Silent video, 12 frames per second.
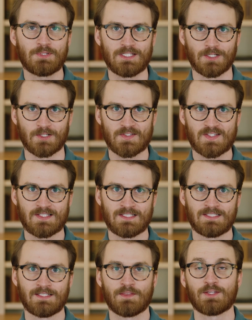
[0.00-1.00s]
years,
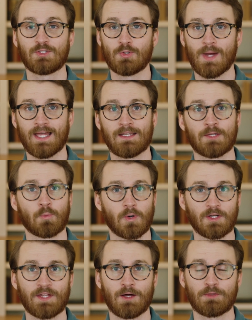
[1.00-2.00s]
the UN and
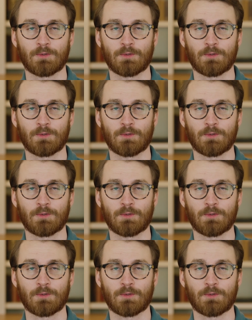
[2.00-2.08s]
World Health